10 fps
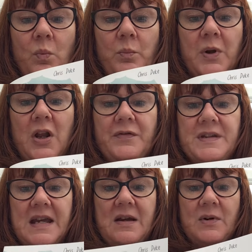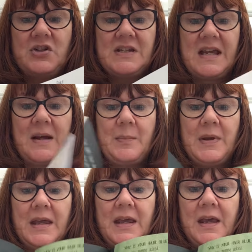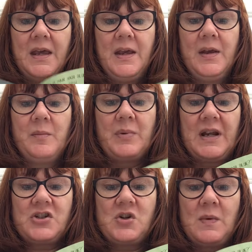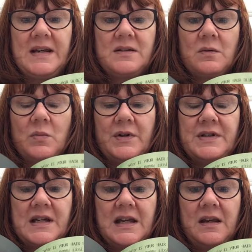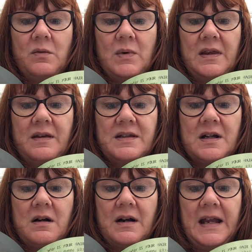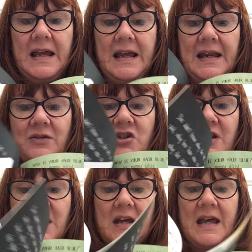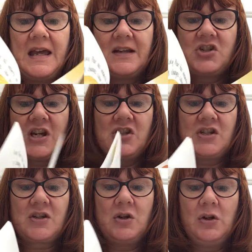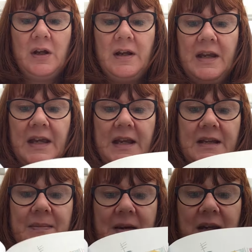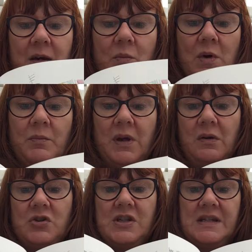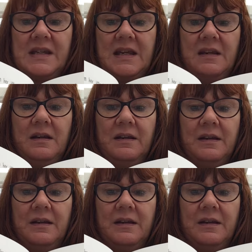blonde hair when she's happy, but actually wakes up one day with dark hair. Now her hair changes colour depending on what mood she's in,